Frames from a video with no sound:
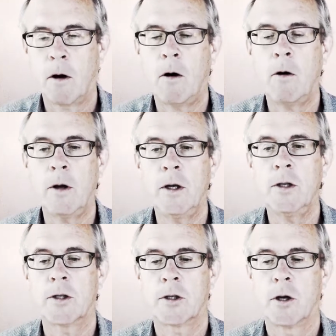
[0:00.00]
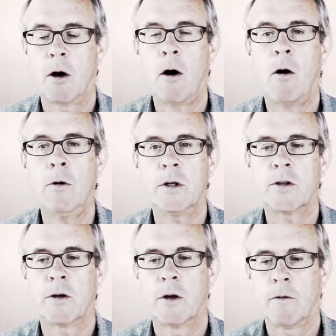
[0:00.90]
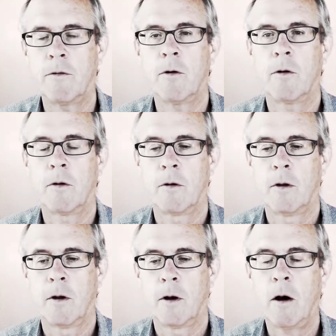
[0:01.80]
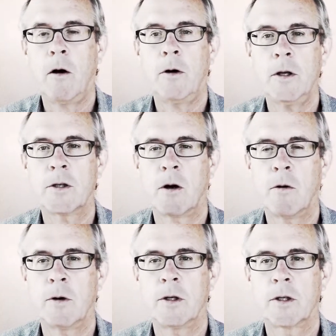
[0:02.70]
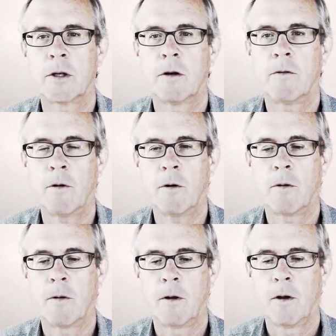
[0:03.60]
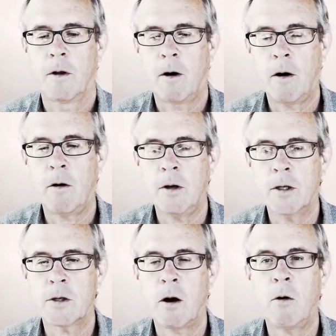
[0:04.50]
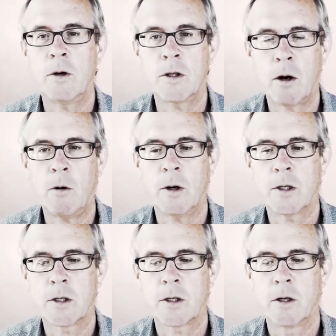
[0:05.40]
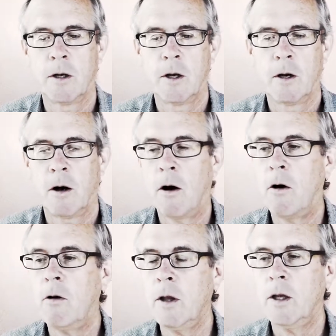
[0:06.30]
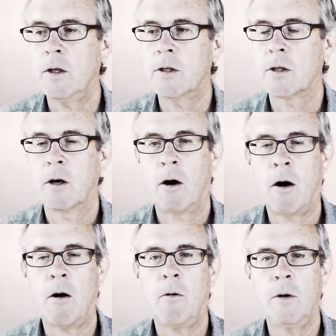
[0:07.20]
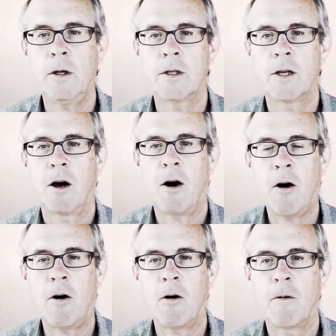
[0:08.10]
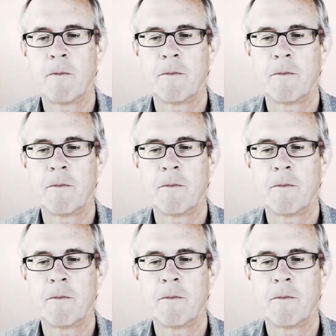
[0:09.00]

All is always full. All is always full. All is always, always. All is always all.